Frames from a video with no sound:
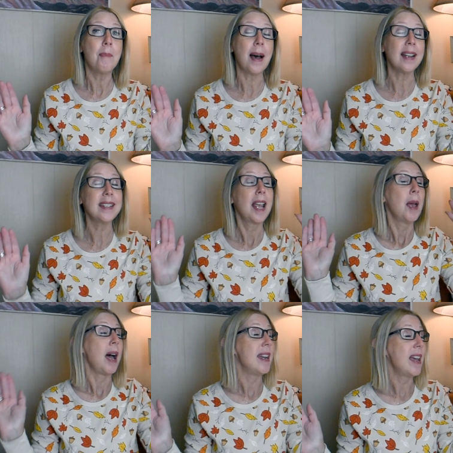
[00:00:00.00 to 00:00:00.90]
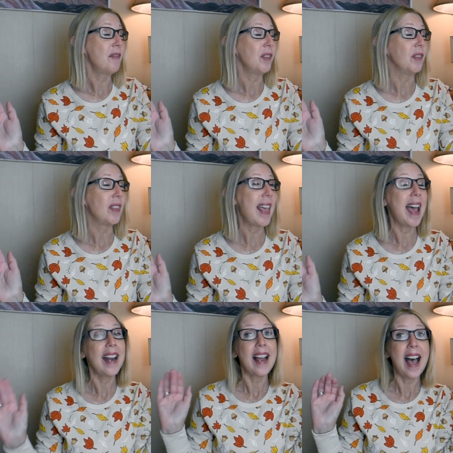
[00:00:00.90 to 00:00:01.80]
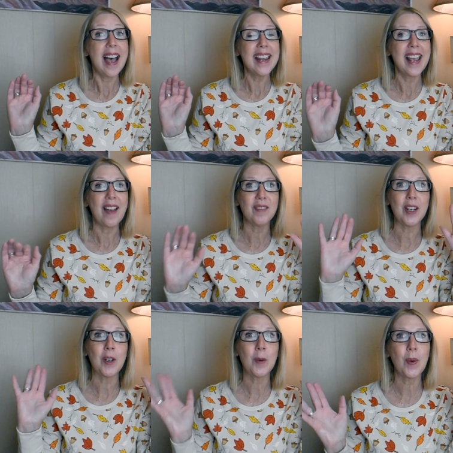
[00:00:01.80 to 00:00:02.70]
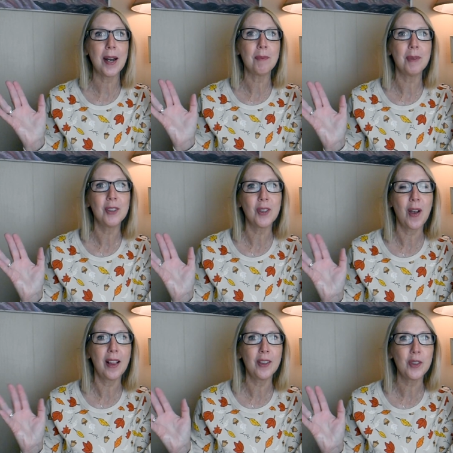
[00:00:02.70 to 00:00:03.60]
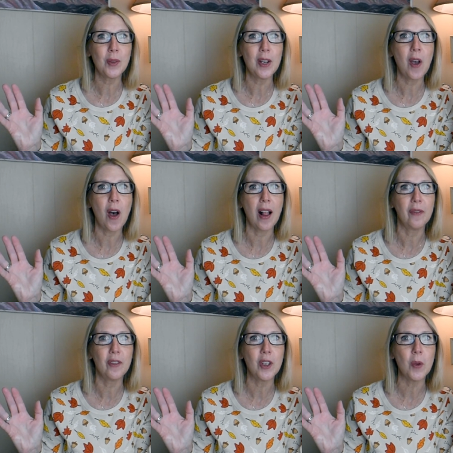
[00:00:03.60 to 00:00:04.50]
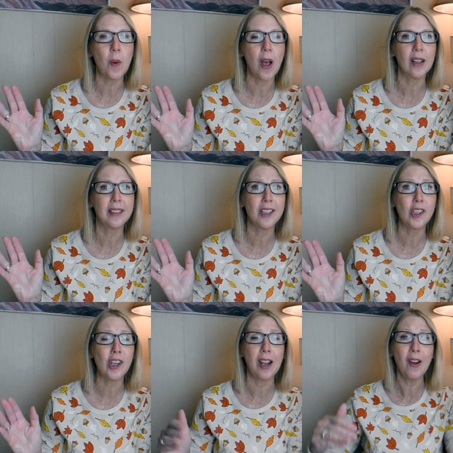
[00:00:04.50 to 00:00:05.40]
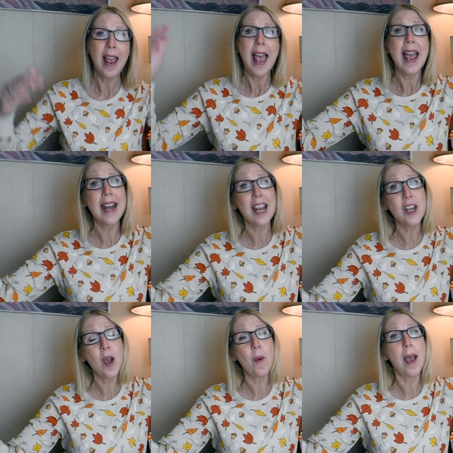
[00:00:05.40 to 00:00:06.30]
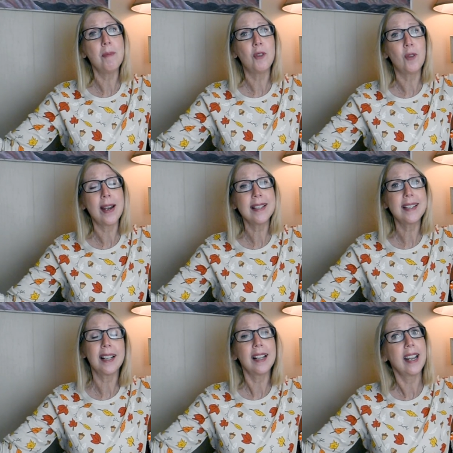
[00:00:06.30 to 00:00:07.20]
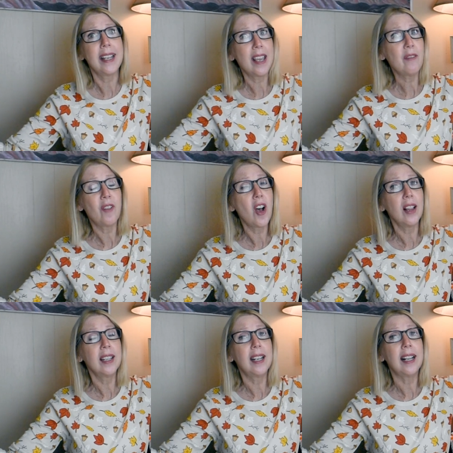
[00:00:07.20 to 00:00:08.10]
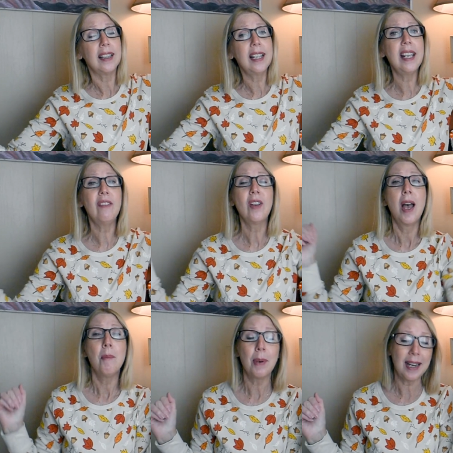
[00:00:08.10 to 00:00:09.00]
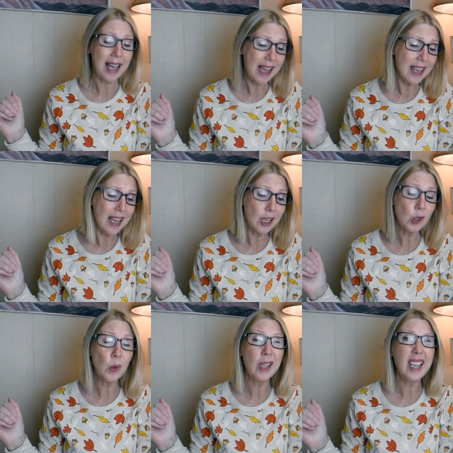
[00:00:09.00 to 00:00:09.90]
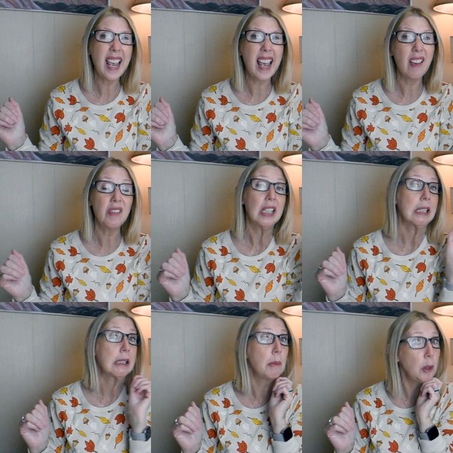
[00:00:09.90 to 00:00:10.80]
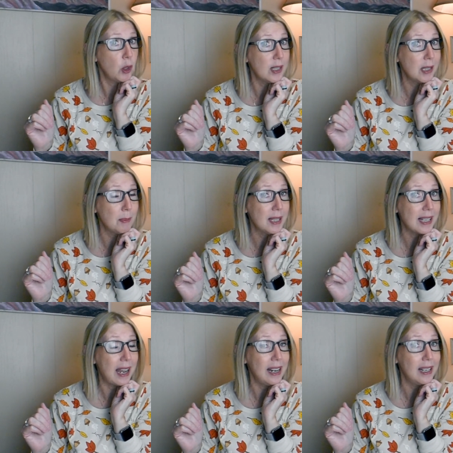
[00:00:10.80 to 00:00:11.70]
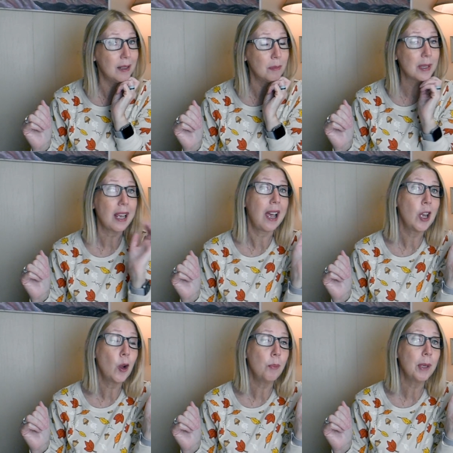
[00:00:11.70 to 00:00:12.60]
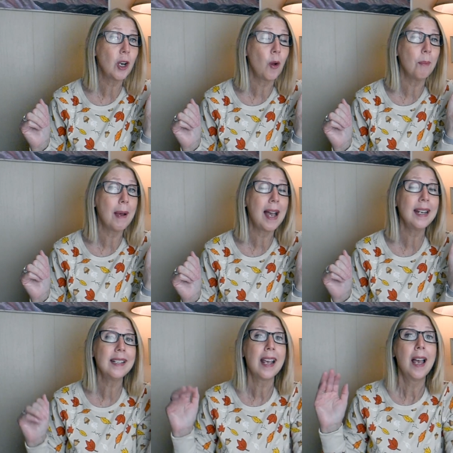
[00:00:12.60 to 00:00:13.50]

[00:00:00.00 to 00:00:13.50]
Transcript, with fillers: but enough of that, I have an incredible Dollar Tree haul for you all to share. And I know I'm dressed like a falling leaf, but I actually have some Christmas items. I hope you don't mind,